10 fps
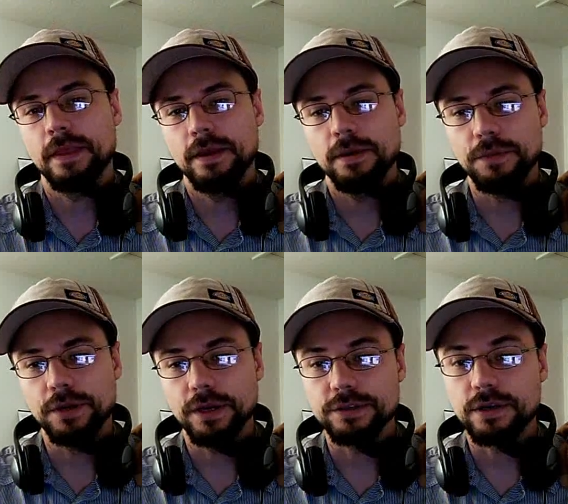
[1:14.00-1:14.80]

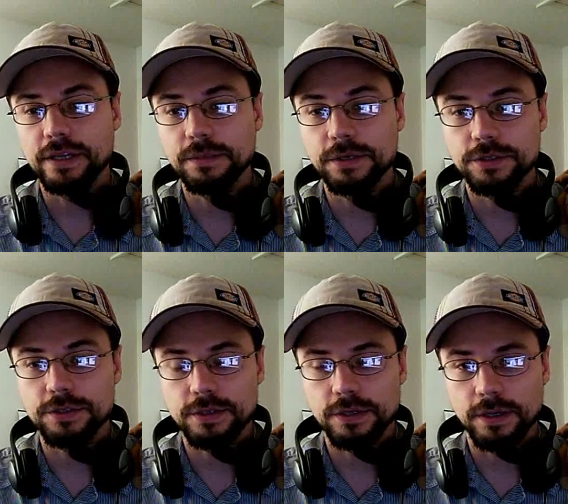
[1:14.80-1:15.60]
Because our
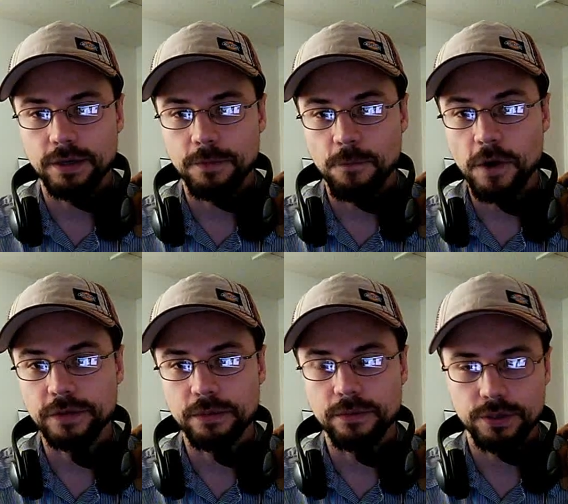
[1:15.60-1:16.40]
enemies, uh, one of
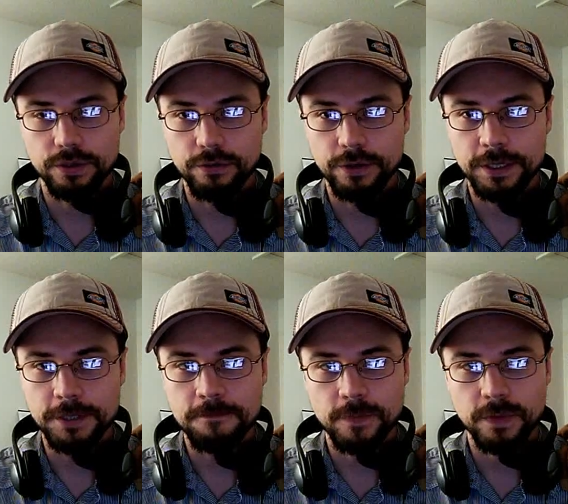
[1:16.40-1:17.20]
them was on grid
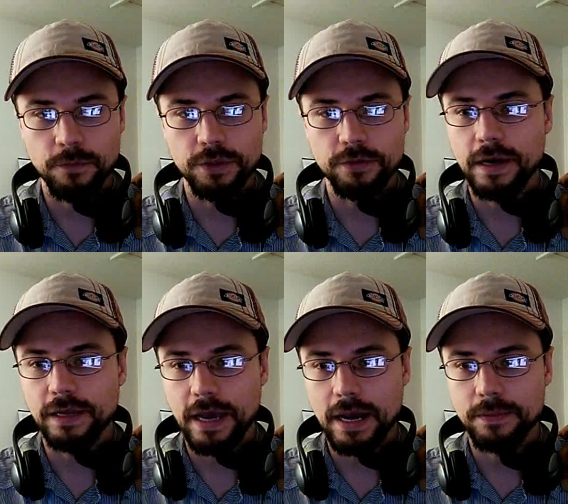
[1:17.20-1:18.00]
when the fight
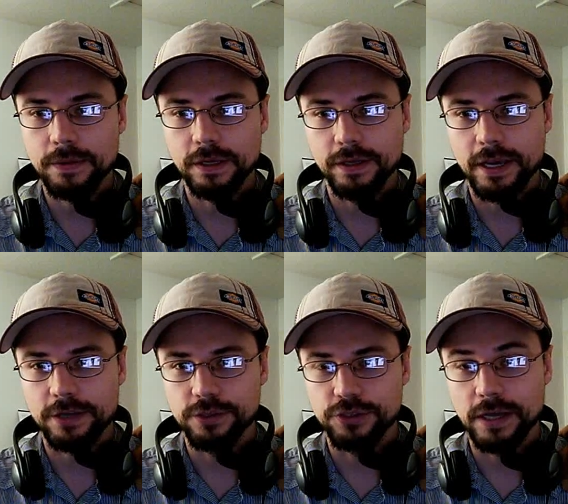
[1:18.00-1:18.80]
happened, and they
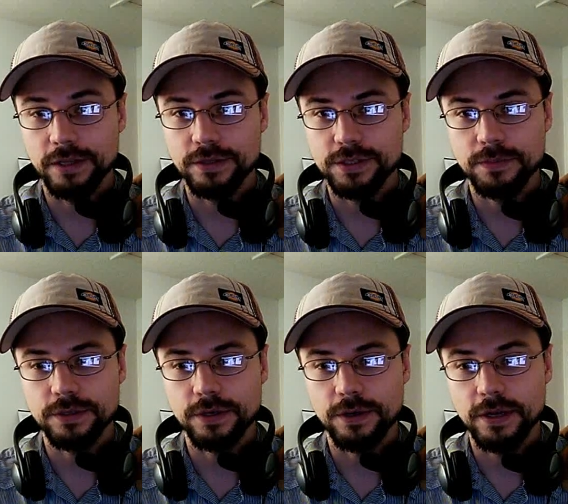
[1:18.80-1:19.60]
actually shot at the
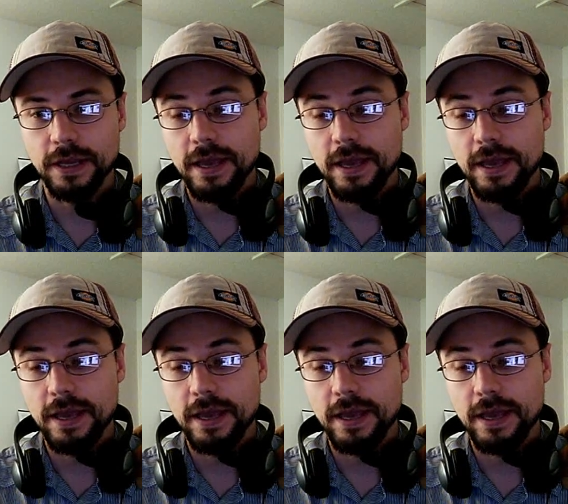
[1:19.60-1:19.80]
scimitar.